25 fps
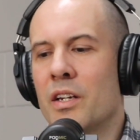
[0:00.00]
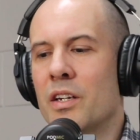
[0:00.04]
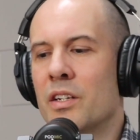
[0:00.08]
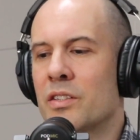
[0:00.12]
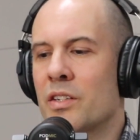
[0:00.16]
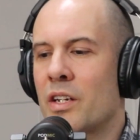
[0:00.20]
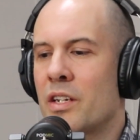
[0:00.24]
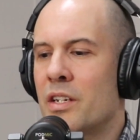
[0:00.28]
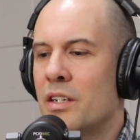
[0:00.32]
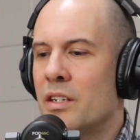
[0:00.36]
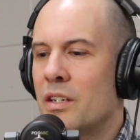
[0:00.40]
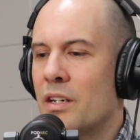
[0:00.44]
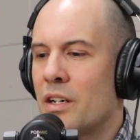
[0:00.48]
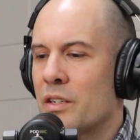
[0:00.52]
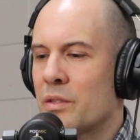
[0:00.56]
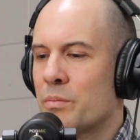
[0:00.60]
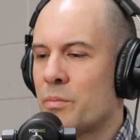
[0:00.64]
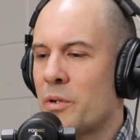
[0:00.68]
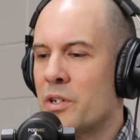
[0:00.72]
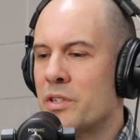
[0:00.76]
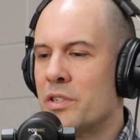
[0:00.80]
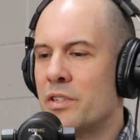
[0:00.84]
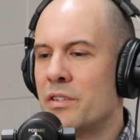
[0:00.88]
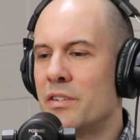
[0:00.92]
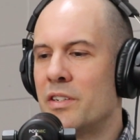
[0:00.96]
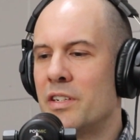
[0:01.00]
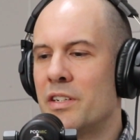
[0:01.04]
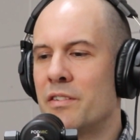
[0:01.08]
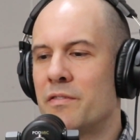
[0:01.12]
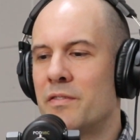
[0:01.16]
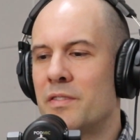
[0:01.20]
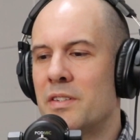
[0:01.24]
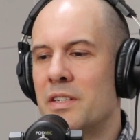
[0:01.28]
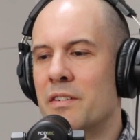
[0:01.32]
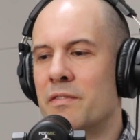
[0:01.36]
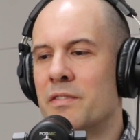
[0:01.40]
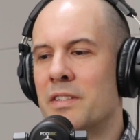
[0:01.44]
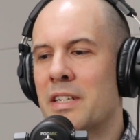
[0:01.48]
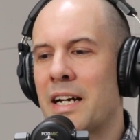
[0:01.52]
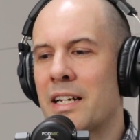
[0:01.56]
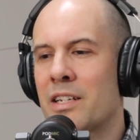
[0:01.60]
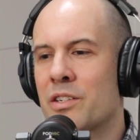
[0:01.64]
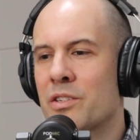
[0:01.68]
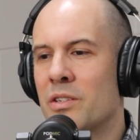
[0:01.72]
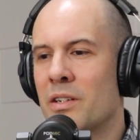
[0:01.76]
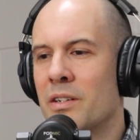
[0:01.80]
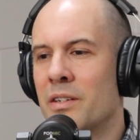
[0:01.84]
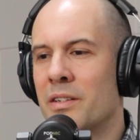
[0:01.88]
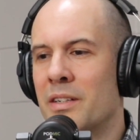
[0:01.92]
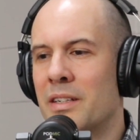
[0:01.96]
So I suppose you've
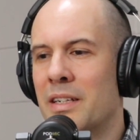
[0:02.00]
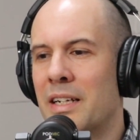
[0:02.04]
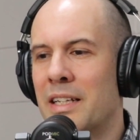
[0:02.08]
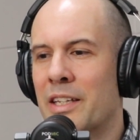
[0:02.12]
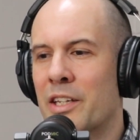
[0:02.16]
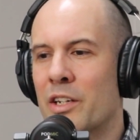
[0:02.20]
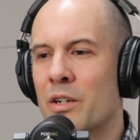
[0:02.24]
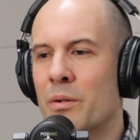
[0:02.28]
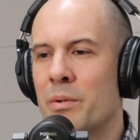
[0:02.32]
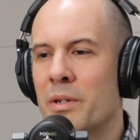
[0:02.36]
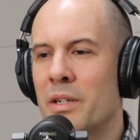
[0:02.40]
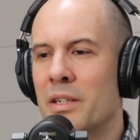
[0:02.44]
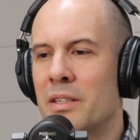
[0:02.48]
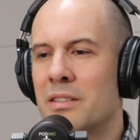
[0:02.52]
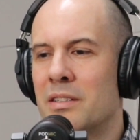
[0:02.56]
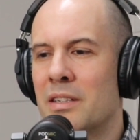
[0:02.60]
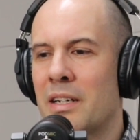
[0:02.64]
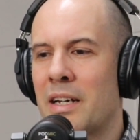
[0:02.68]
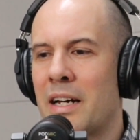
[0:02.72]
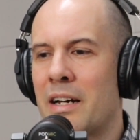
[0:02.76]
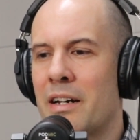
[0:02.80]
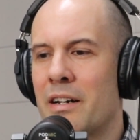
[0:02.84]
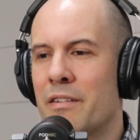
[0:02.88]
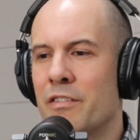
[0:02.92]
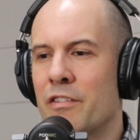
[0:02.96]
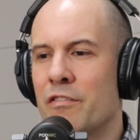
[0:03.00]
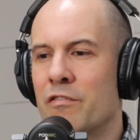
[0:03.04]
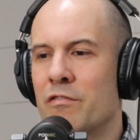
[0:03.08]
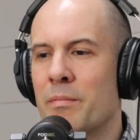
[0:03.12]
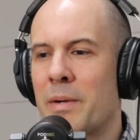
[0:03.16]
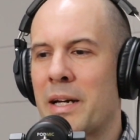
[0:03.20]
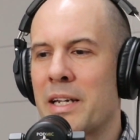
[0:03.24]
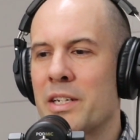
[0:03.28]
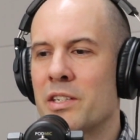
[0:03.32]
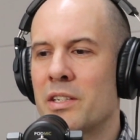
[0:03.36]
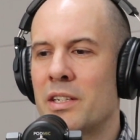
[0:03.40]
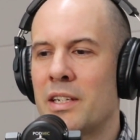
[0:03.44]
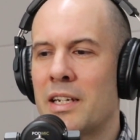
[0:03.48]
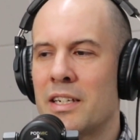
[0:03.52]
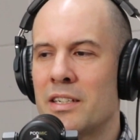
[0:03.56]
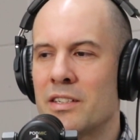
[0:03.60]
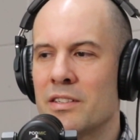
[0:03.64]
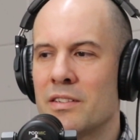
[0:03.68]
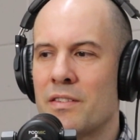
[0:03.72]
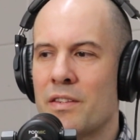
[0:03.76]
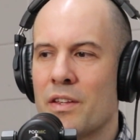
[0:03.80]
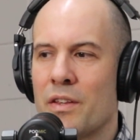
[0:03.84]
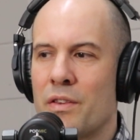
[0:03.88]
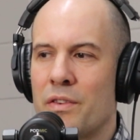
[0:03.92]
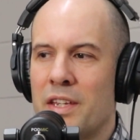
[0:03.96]
touched on a little bit of information there,
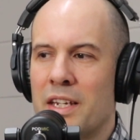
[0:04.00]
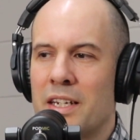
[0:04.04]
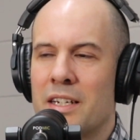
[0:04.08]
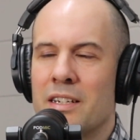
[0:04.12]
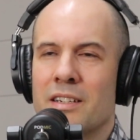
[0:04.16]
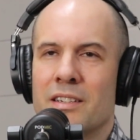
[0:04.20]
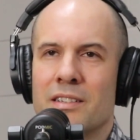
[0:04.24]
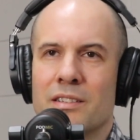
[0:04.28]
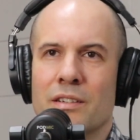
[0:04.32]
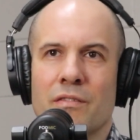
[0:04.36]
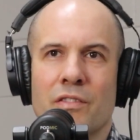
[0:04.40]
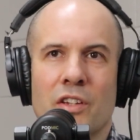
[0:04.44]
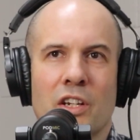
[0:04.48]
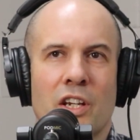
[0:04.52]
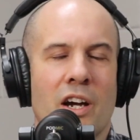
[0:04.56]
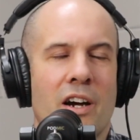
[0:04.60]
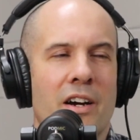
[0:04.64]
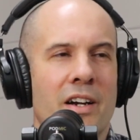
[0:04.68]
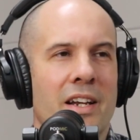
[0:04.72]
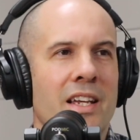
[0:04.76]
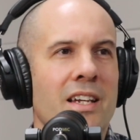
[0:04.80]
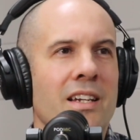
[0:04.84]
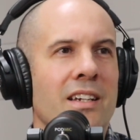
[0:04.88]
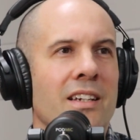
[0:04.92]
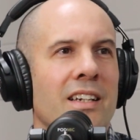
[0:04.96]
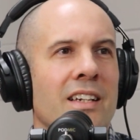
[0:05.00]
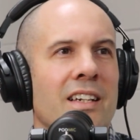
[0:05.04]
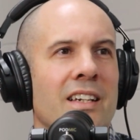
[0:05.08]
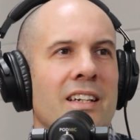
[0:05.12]
just the thickness of the coating.